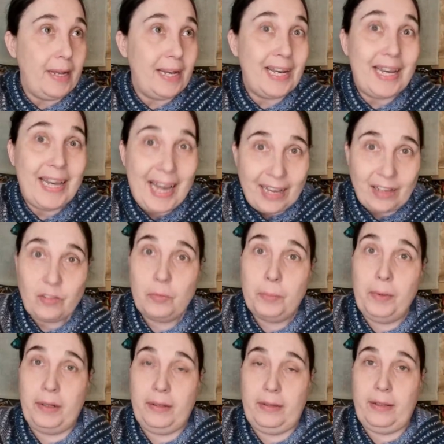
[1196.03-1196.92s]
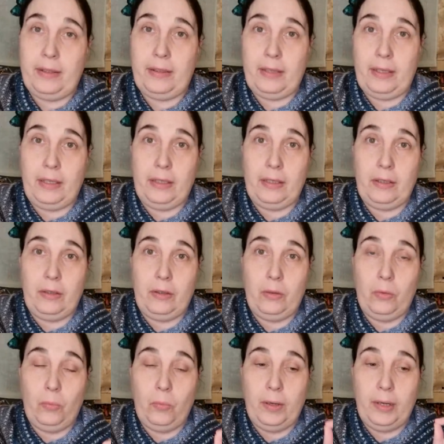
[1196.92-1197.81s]
Next month, I think,
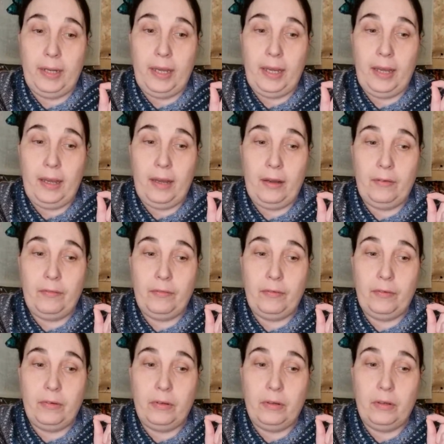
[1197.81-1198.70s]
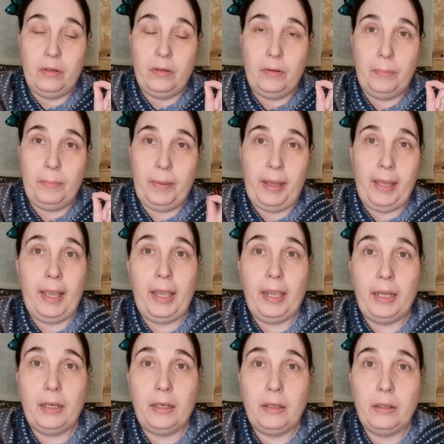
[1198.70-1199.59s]
when I have
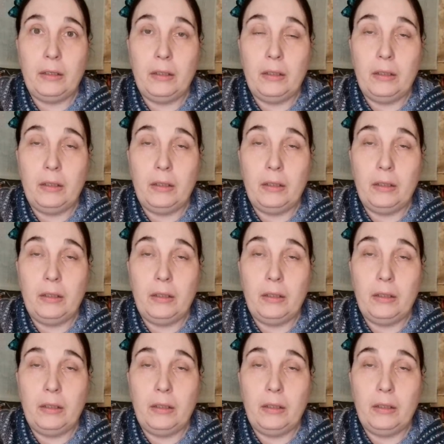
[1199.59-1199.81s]
paid